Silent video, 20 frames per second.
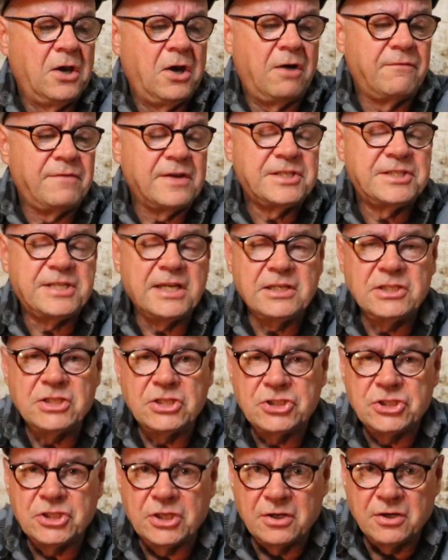of a
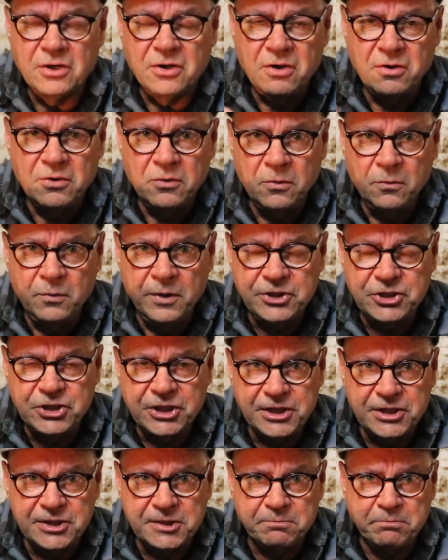signature which
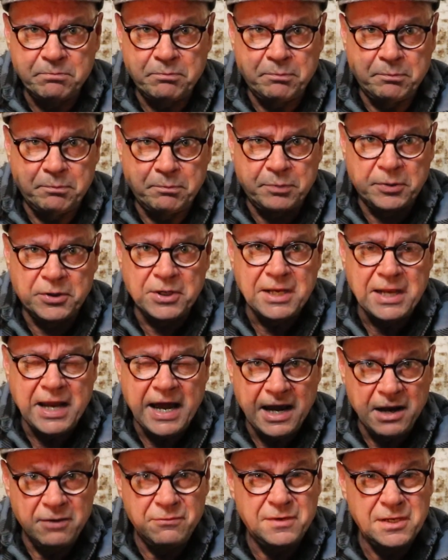is pretty
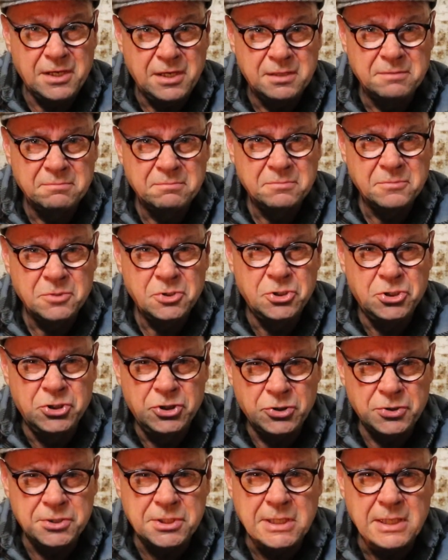heavy
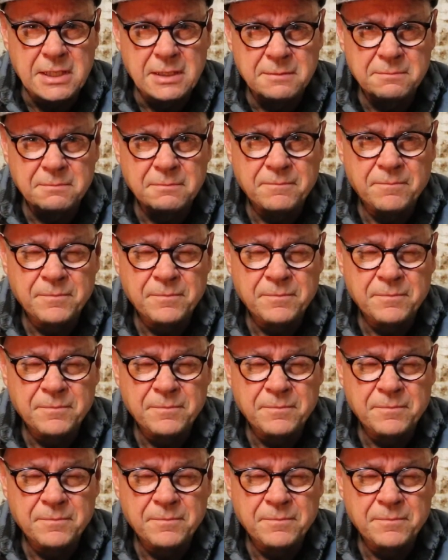duty.